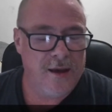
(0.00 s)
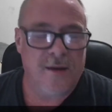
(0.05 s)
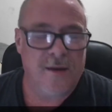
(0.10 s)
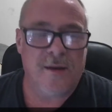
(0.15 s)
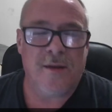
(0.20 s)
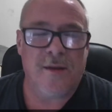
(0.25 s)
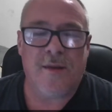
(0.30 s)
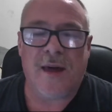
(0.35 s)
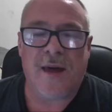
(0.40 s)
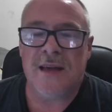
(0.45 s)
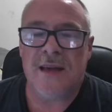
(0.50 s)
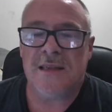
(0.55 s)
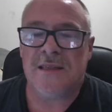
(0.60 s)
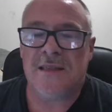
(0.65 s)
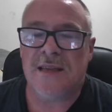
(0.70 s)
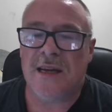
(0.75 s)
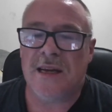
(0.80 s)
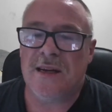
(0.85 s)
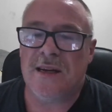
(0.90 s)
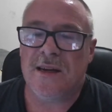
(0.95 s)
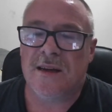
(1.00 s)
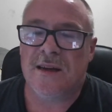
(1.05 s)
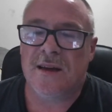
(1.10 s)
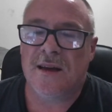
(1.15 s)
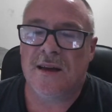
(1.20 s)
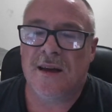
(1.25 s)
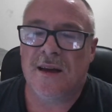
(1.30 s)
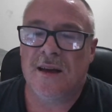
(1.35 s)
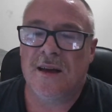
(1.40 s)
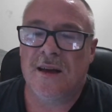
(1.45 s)
They said
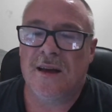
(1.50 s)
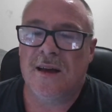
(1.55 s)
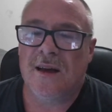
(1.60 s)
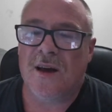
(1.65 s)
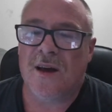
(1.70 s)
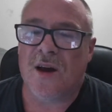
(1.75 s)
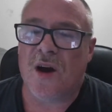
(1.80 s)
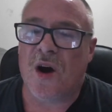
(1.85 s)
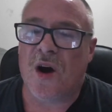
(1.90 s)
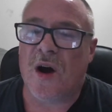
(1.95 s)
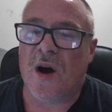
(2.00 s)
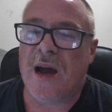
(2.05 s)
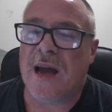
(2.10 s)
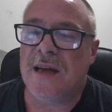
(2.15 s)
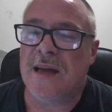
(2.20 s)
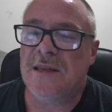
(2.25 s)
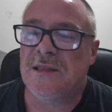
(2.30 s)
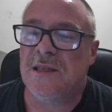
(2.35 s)
I had